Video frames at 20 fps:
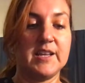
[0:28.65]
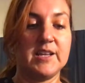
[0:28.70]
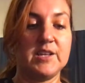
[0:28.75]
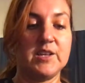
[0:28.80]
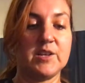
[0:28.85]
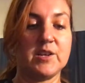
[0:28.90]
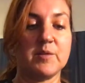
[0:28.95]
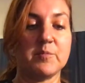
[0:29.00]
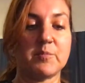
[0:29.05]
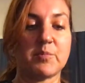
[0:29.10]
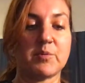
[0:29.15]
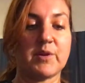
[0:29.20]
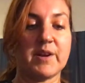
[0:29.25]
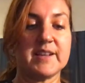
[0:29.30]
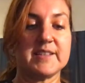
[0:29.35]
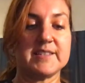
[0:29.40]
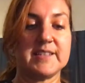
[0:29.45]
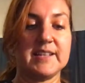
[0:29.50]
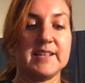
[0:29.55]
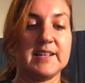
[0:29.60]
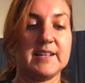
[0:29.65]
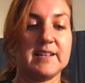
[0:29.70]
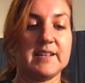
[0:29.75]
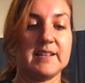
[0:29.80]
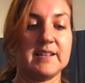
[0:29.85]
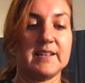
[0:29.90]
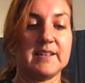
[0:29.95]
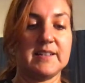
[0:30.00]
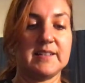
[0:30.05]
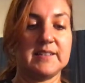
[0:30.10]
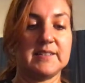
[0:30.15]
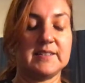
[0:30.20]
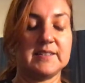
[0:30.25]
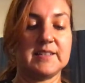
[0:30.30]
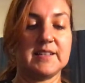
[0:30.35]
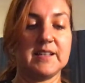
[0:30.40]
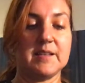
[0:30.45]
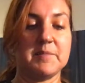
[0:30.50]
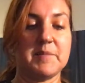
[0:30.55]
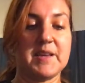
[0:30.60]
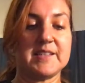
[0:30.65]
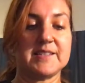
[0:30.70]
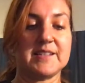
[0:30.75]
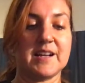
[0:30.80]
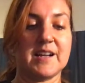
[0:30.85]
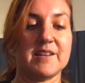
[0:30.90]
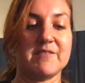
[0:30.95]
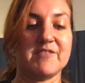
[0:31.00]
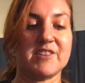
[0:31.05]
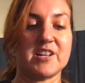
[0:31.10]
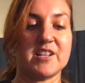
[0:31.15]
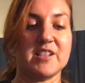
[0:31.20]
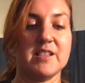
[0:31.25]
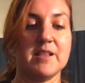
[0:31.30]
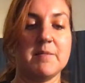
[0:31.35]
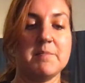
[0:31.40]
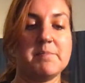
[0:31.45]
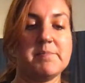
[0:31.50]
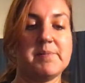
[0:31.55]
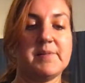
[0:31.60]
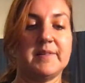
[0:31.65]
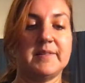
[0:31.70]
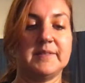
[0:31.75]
You can press it till it makes kind of a clump